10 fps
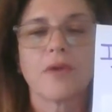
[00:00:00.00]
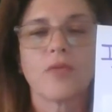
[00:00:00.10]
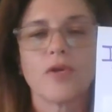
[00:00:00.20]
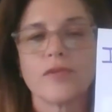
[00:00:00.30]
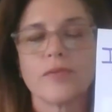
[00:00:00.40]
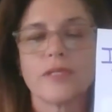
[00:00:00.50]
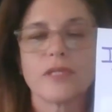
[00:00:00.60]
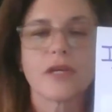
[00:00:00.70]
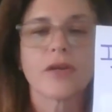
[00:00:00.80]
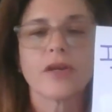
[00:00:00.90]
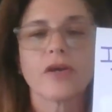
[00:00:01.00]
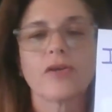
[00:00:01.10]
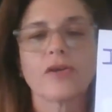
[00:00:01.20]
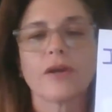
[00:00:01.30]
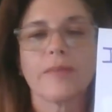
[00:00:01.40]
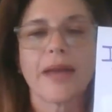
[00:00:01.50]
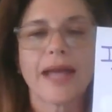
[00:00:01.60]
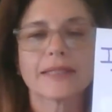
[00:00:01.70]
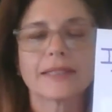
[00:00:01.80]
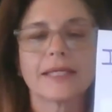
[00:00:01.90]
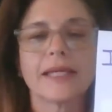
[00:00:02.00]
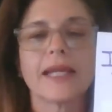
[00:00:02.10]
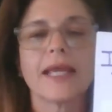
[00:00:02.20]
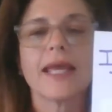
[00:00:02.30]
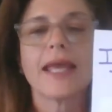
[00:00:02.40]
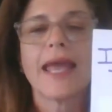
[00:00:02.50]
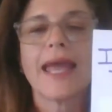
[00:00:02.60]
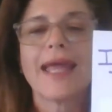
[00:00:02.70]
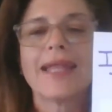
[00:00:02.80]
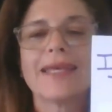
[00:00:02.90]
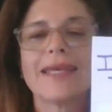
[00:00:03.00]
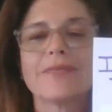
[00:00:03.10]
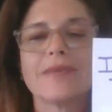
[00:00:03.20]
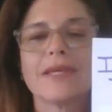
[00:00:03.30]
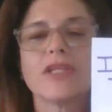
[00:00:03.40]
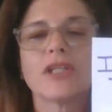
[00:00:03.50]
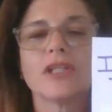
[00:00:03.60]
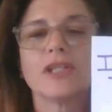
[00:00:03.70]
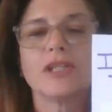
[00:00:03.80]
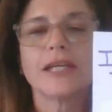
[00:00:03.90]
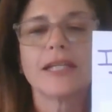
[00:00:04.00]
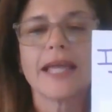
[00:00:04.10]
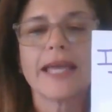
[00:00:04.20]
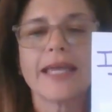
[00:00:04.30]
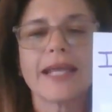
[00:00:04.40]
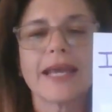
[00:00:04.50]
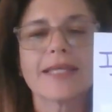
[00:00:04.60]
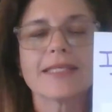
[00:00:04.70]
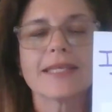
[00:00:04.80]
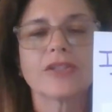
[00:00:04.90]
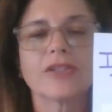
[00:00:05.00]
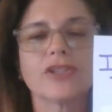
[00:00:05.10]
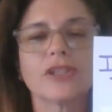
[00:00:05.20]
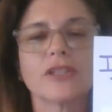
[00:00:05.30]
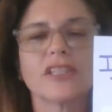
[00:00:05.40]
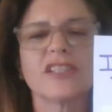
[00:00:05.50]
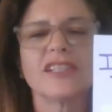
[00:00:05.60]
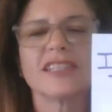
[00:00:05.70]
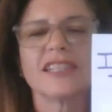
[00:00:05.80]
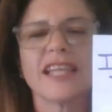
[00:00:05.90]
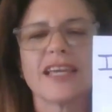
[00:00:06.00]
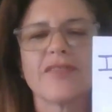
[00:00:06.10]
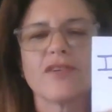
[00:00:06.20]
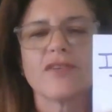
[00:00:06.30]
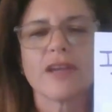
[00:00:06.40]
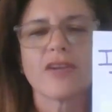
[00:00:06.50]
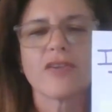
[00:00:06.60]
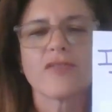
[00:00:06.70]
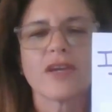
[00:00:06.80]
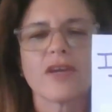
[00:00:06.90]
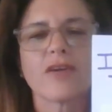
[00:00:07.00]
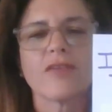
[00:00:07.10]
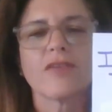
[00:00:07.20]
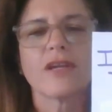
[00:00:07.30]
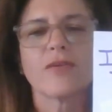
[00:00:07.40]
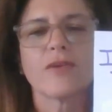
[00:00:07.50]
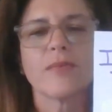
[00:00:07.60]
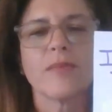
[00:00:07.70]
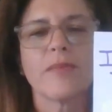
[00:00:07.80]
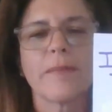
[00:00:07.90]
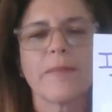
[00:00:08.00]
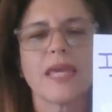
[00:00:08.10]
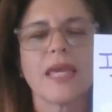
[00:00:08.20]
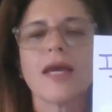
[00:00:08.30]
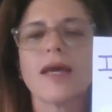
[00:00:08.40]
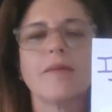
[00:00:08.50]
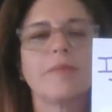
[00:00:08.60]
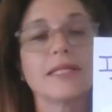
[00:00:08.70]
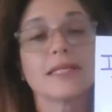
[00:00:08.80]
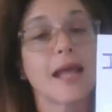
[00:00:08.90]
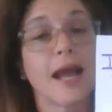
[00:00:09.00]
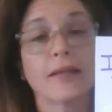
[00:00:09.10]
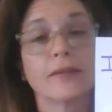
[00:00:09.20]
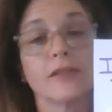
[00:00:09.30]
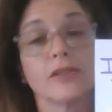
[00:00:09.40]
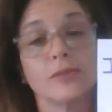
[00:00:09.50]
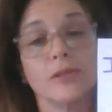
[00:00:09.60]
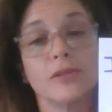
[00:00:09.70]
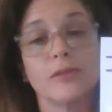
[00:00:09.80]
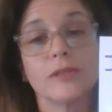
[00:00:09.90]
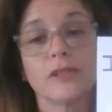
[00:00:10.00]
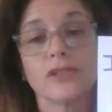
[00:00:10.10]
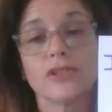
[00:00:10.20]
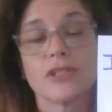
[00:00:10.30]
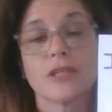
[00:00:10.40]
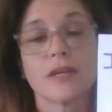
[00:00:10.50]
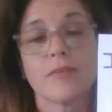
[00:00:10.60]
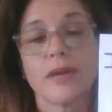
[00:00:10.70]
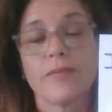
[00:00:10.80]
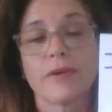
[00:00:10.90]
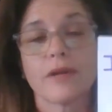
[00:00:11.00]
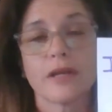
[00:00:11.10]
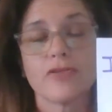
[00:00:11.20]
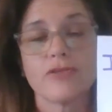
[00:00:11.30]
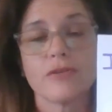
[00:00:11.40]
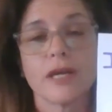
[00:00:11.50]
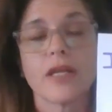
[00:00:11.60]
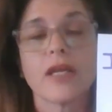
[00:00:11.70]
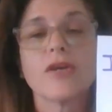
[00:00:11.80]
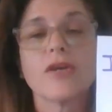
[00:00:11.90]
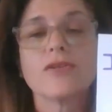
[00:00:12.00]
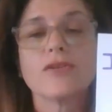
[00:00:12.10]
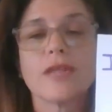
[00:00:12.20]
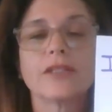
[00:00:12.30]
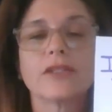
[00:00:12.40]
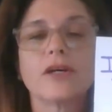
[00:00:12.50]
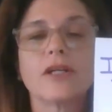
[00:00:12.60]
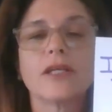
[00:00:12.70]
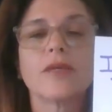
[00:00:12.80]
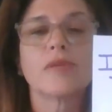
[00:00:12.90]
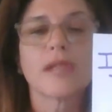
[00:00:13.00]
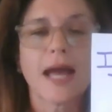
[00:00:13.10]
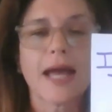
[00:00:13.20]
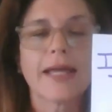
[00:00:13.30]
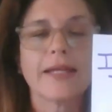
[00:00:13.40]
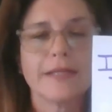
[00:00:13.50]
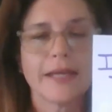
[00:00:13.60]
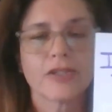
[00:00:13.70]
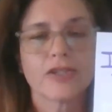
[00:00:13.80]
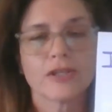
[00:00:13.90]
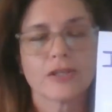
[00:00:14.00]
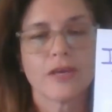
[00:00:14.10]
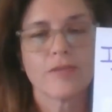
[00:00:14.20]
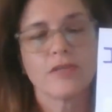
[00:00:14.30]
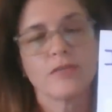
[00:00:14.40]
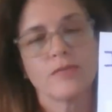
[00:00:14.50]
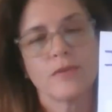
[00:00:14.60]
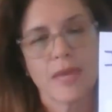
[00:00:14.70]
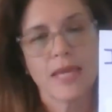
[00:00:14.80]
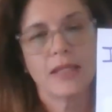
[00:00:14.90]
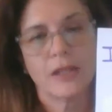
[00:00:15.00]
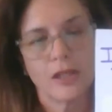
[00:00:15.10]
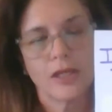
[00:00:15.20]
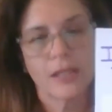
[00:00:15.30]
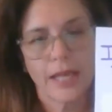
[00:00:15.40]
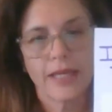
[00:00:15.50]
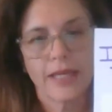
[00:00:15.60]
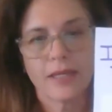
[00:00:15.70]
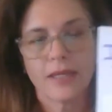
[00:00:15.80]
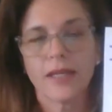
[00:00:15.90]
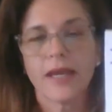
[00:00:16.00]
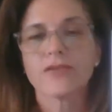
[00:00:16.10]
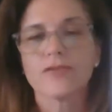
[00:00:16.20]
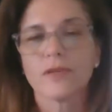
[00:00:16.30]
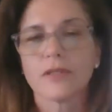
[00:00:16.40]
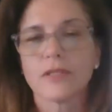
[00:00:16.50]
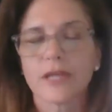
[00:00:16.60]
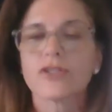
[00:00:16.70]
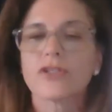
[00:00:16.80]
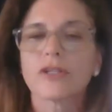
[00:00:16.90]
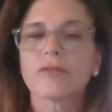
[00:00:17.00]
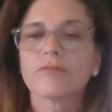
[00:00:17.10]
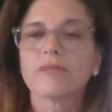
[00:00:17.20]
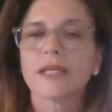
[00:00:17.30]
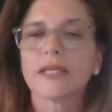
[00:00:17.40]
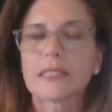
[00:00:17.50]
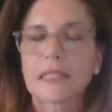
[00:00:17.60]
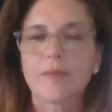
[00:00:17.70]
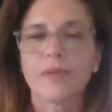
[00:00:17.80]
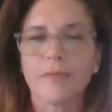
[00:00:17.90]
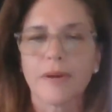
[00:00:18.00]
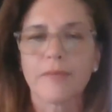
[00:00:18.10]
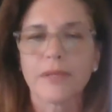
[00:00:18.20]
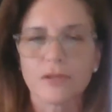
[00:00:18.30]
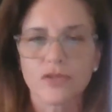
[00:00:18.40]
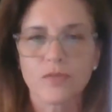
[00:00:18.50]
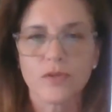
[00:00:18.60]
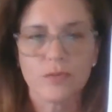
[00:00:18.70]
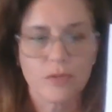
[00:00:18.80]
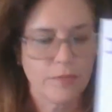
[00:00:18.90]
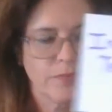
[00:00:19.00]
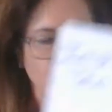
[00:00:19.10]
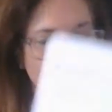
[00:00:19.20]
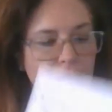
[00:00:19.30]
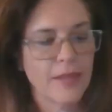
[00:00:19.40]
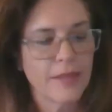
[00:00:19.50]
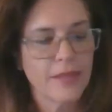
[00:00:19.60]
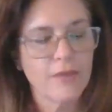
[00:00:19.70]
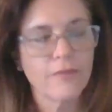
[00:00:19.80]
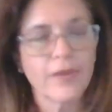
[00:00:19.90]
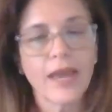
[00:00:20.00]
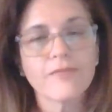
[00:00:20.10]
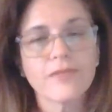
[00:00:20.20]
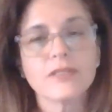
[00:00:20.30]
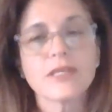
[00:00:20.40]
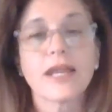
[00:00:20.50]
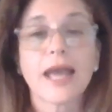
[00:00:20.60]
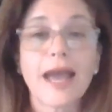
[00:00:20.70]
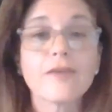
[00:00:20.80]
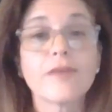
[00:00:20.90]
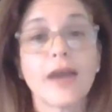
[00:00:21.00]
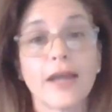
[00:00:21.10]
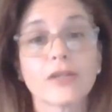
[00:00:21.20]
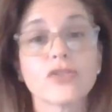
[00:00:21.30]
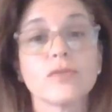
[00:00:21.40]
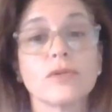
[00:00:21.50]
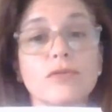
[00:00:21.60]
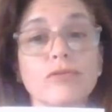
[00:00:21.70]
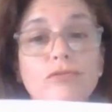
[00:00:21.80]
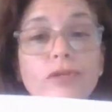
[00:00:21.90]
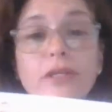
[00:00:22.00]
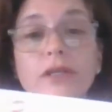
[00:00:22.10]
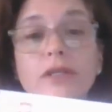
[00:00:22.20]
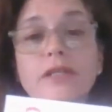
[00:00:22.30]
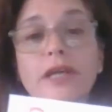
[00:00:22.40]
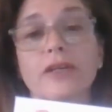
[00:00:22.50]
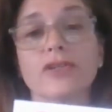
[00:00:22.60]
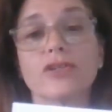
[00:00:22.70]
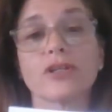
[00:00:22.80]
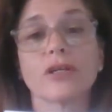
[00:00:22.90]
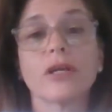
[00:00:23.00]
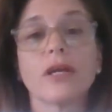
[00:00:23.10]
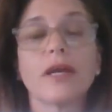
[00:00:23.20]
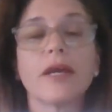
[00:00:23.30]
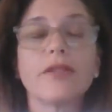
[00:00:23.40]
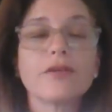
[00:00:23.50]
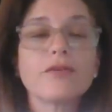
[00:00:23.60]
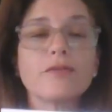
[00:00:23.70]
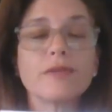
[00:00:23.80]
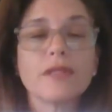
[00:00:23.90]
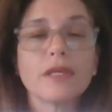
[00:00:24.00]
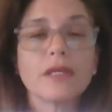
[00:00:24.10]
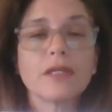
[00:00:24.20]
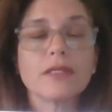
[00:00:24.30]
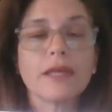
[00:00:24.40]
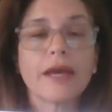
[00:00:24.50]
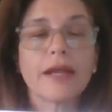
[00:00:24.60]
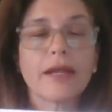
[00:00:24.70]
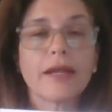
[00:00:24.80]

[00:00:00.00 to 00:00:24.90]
woven material or a basket, and it's made to look like it has texture. It looks like if you ran your finger over it, it would be bumpy, but it's not. It's smooth because it's just on paper and I drew it. So that's called implied texture. That means when we make it look like it has real texture, like it's lumpy, bumpy, or smooth. Then we have things that have actual real texture. And those would be things that